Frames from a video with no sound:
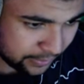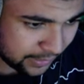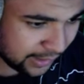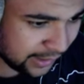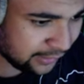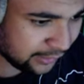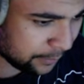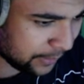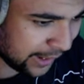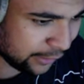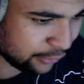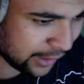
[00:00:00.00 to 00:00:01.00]
Easy to
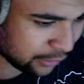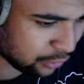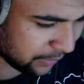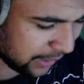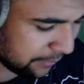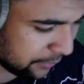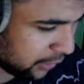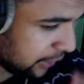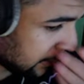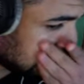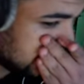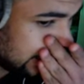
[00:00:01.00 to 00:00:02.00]
play, drag and drop game mode.
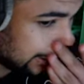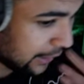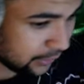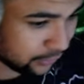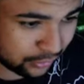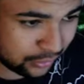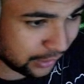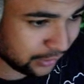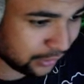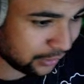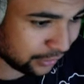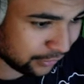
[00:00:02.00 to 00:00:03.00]

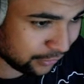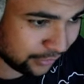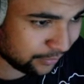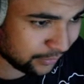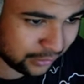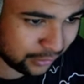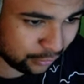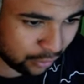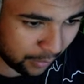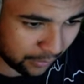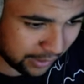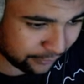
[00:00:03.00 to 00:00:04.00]
You just, just
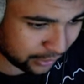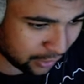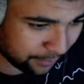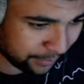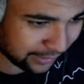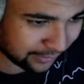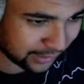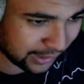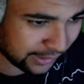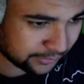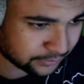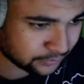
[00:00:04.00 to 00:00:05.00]
drop whatever you got,
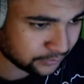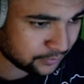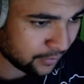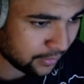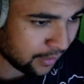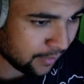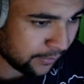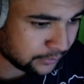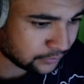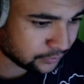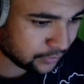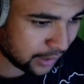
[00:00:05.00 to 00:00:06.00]
basically,
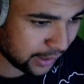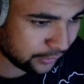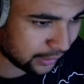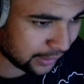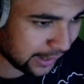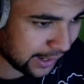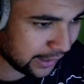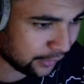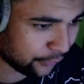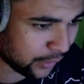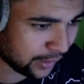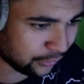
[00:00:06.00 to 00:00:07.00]
into the lane
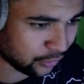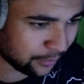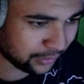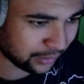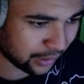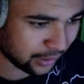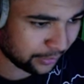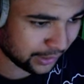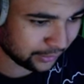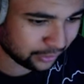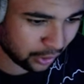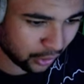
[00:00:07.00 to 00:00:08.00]
of where the zombies are going to be,
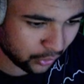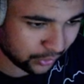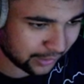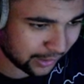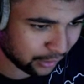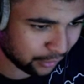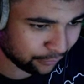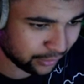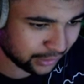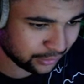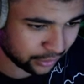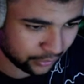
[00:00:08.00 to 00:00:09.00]
so they don't
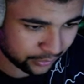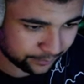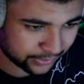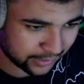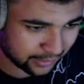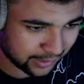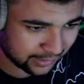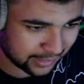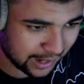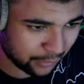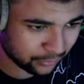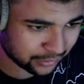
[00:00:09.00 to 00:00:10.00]
reach you. Okay,
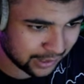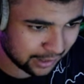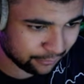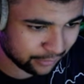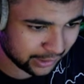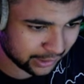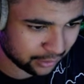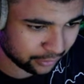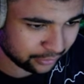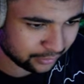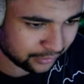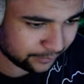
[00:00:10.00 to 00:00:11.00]
that one's getting really
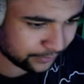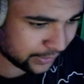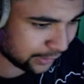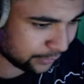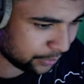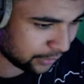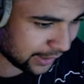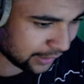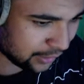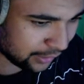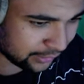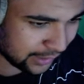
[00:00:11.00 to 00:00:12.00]
close. Let's put that
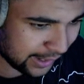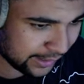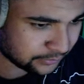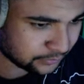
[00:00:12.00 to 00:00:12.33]
card there.